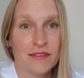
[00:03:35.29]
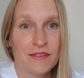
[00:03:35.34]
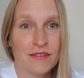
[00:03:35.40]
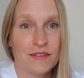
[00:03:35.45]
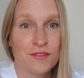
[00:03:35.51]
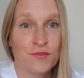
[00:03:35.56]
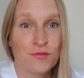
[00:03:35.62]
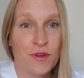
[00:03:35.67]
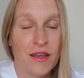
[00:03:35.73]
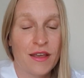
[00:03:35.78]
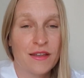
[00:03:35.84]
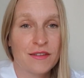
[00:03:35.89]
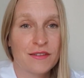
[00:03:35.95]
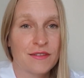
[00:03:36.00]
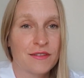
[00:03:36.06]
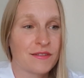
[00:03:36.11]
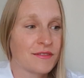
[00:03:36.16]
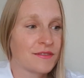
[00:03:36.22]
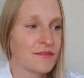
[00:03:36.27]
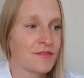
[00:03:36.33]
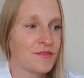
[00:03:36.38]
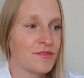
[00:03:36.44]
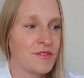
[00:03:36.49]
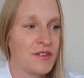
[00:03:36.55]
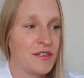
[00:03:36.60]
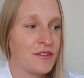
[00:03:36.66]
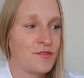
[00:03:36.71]
stress, and
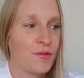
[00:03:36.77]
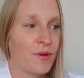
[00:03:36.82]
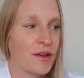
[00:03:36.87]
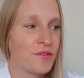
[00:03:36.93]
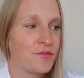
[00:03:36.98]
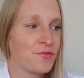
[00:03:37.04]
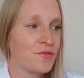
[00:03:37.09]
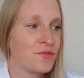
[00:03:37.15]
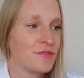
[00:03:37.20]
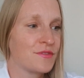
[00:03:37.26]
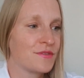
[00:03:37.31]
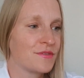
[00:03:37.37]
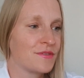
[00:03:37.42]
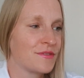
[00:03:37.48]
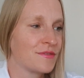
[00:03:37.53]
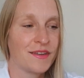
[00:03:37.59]
just eat the right foods.